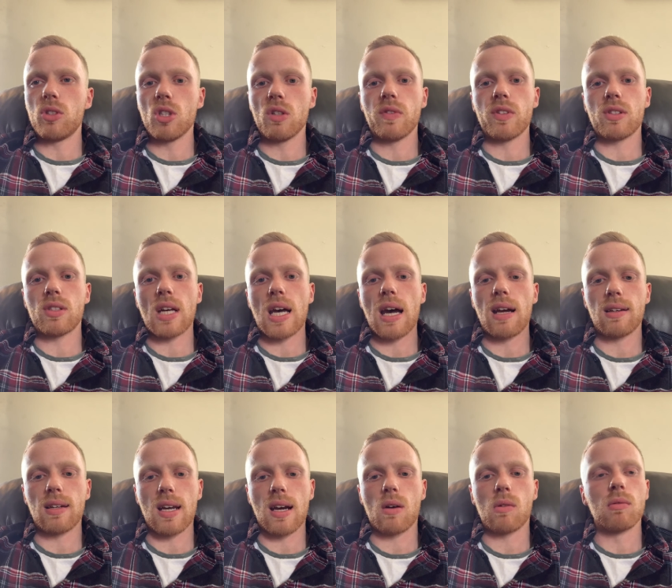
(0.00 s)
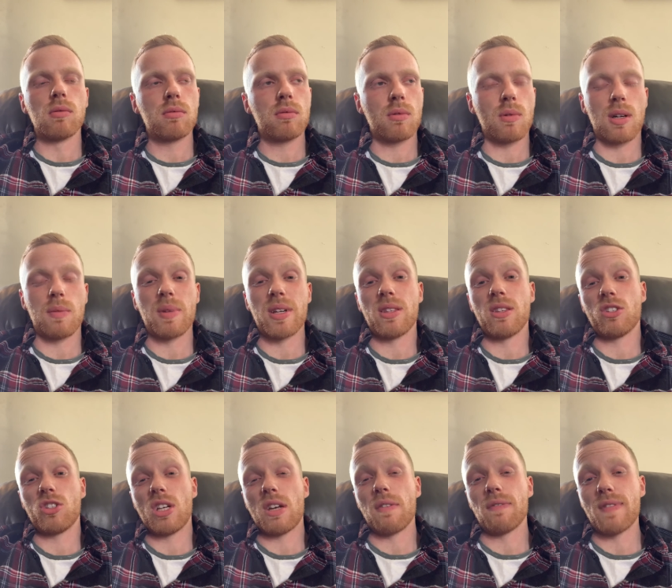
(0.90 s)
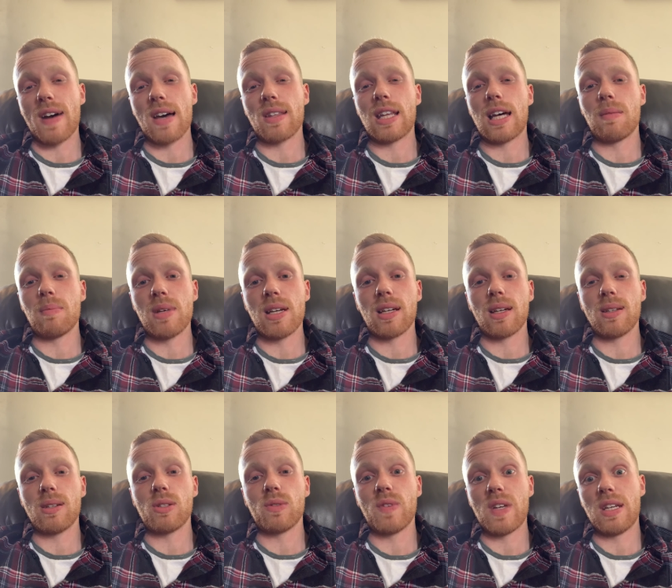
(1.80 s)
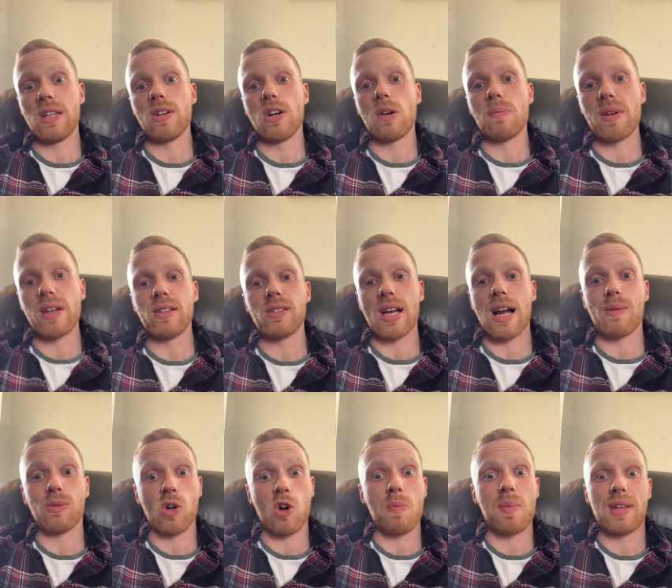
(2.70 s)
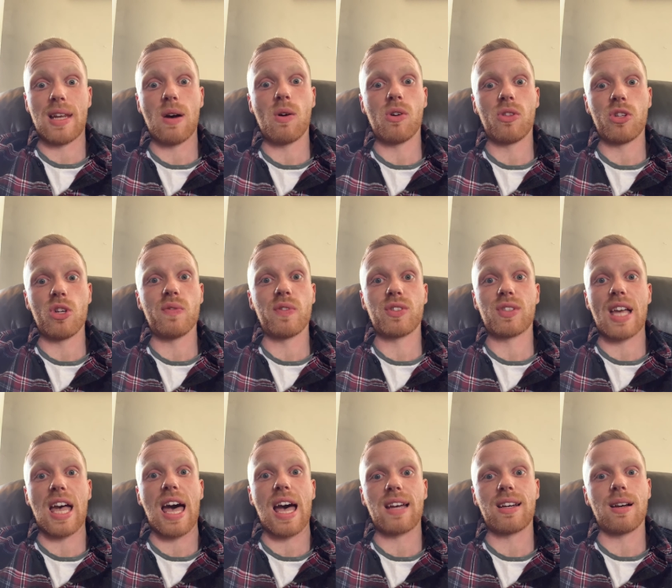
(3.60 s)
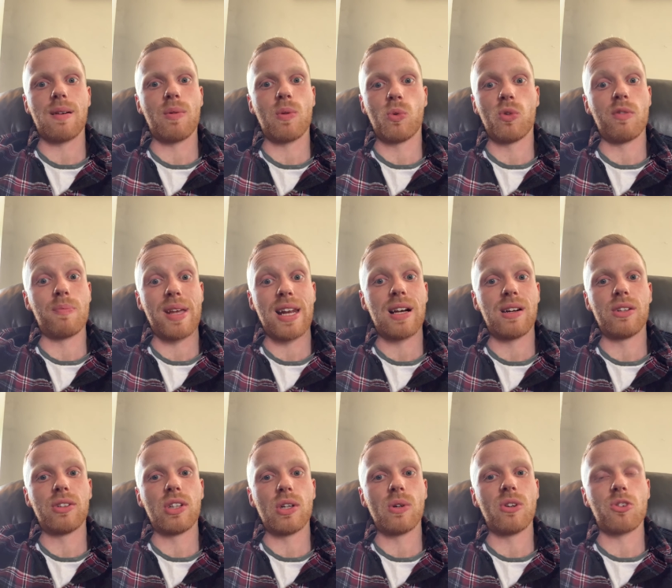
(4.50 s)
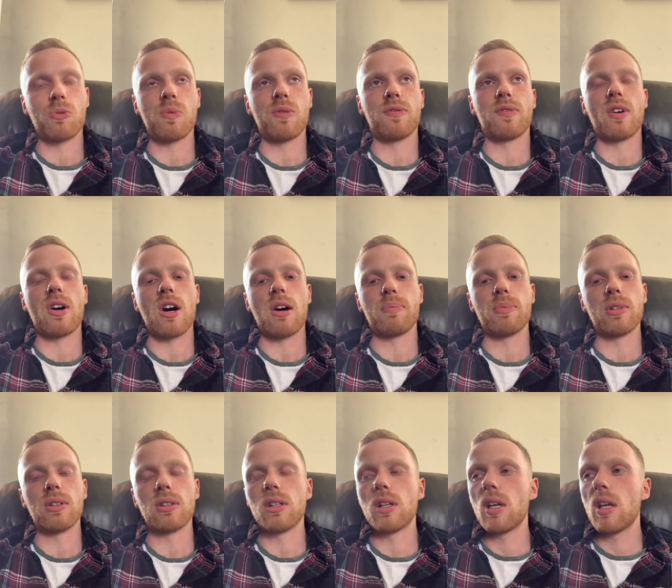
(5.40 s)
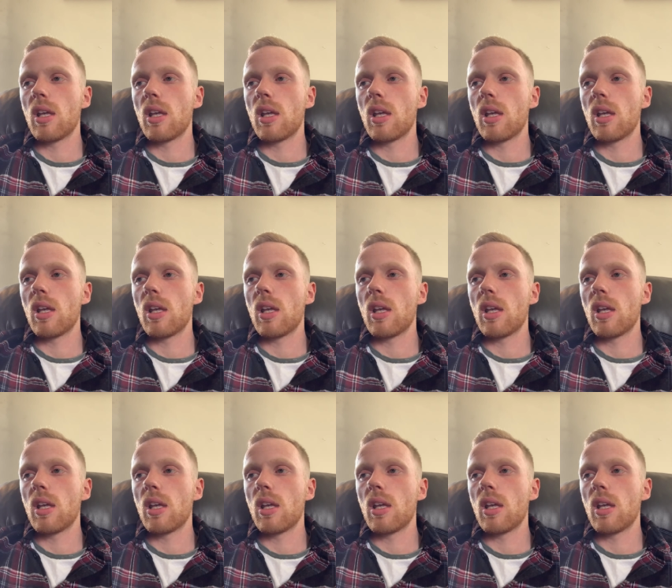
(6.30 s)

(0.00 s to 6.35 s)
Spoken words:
the other side now. Well, I mean, the sheer fact that I'm making this video means that I'm coming out on the other side. I wouldn't have been able to do this before, but